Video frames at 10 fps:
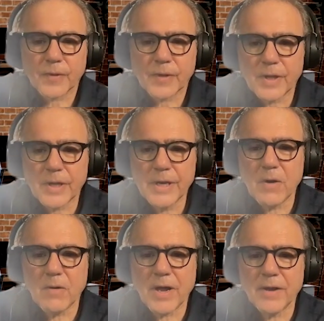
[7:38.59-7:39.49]
You know,
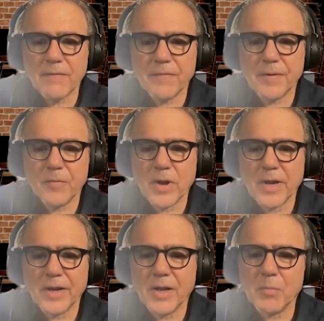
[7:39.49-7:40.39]
I've run a
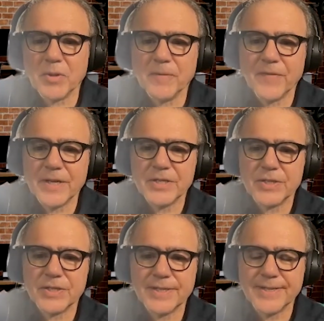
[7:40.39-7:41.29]
couple of
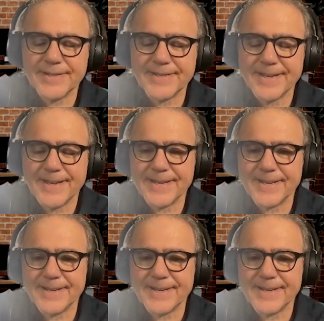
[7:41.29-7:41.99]
agencies, and